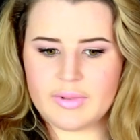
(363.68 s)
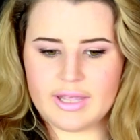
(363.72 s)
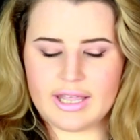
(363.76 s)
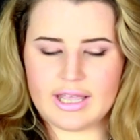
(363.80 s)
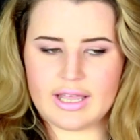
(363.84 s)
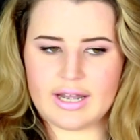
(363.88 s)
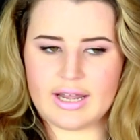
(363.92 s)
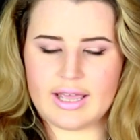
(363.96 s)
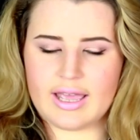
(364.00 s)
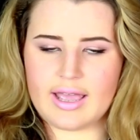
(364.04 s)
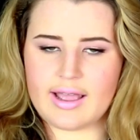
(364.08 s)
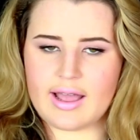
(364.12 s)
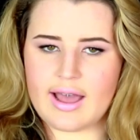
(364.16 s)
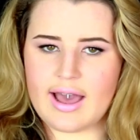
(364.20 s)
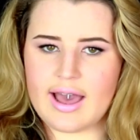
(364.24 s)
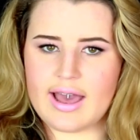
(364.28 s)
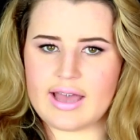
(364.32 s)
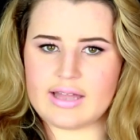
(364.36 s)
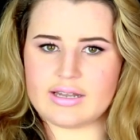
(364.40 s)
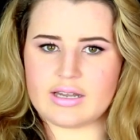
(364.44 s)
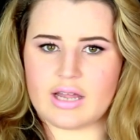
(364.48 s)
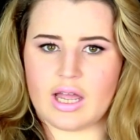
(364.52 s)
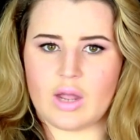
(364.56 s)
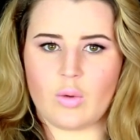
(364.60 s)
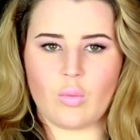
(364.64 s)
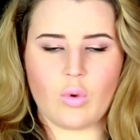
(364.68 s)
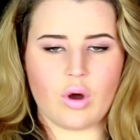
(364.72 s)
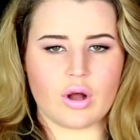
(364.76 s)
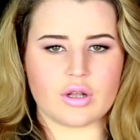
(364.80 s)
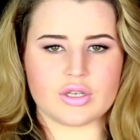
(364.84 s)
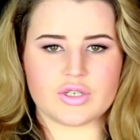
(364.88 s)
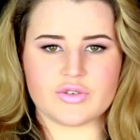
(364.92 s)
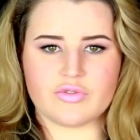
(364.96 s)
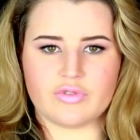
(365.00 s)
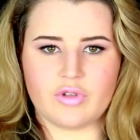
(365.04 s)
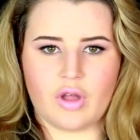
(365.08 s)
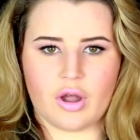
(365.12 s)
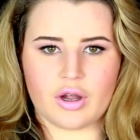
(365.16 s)
the beginning. And I
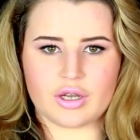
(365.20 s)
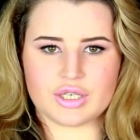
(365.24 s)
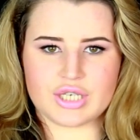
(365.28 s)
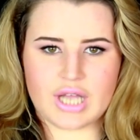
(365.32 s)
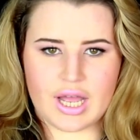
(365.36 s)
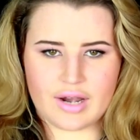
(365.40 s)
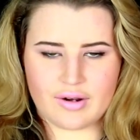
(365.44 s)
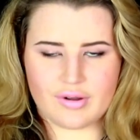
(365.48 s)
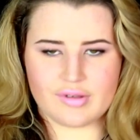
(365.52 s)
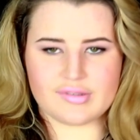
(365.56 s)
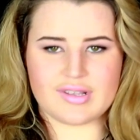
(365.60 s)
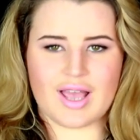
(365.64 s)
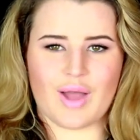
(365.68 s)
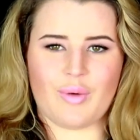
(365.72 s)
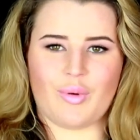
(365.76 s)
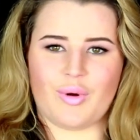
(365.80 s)
watch vlog channels.